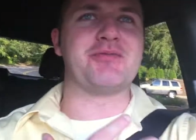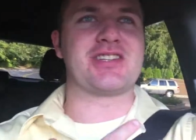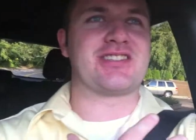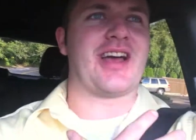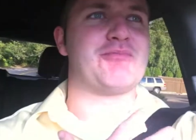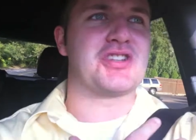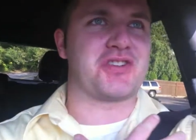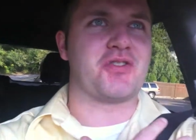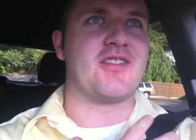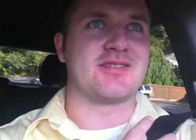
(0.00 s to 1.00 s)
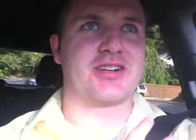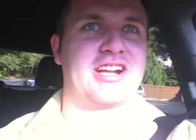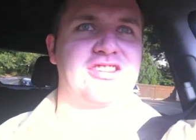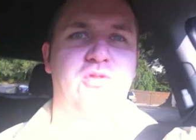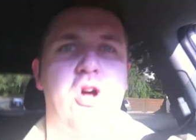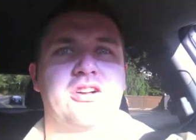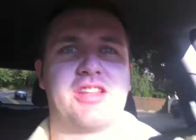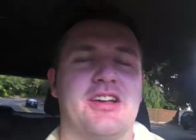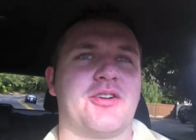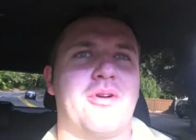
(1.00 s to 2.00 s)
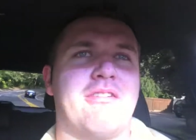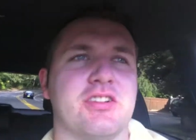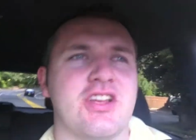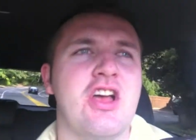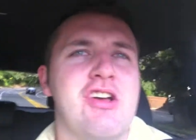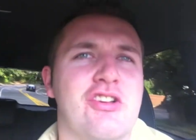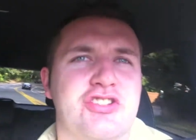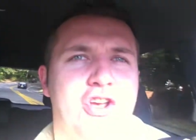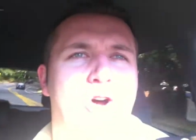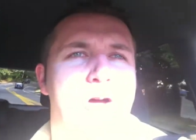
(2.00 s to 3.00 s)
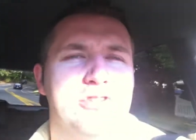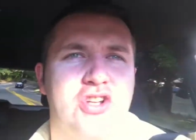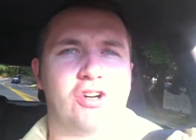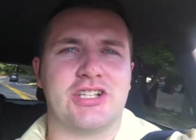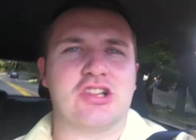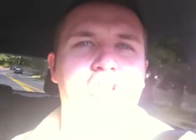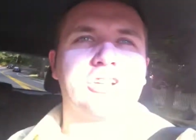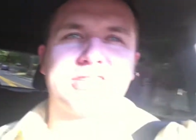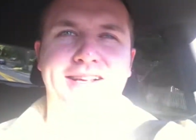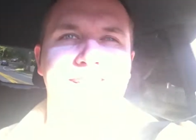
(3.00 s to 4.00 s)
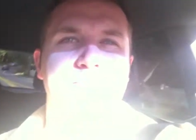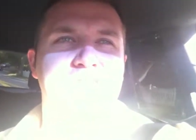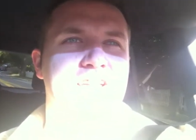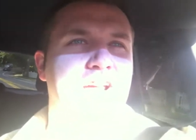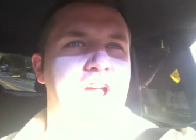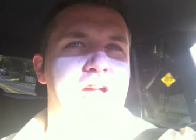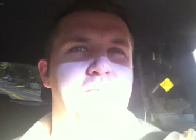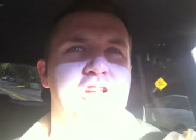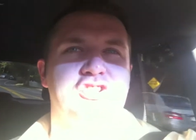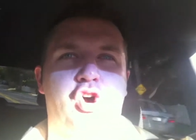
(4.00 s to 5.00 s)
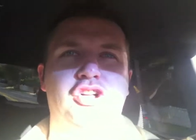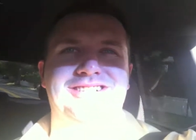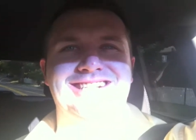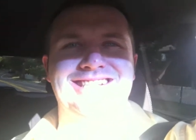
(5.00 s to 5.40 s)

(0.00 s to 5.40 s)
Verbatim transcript: I'm just I'm just so nervous I'm gonna get the wrong thing or whatever else. So I was told it looks like lipstick, but it's called